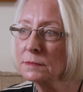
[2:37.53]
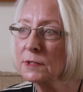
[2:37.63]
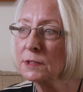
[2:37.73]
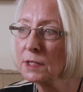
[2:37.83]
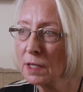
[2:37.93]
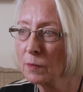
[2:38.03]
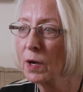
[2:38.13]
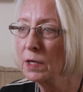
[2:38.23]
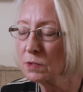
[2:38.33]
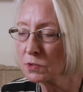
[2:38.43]
I said, I'm
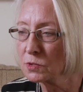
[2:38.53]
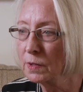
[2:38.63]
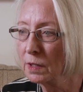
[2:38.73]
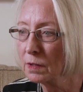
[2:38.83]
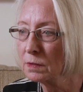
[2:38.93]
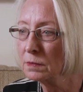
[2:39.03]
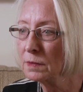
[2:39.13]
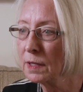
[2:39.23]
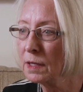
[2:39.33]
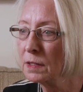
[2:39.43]
right here, sweetheart.
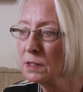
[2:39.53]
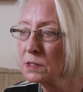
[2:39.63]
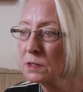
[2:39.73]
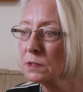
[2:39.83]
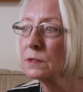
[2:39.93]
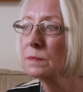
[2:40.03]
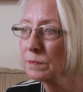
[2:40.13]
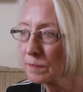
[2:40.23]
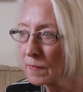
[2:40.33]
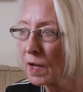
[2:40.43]
And he says,
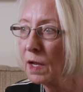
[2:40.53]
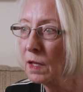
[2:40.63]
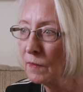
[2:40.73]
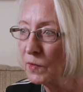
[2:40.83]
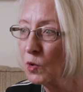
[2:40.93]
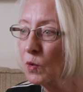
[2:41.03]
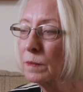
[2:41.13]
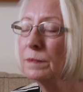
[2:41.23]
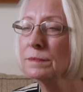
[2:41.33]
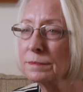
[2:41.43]
I love you.
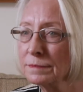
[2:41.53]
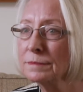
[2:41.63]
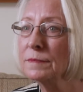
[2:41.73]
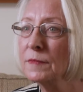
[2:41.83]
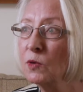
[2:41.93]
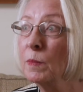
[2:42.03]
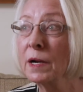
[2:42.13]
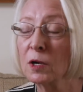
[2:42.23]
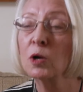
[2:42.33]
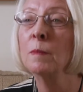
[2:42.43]
You've been
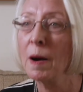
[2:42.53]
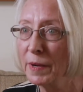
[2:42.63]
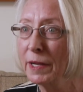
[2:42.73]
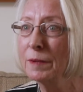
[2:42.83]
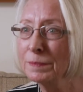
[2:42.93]
a good mommy.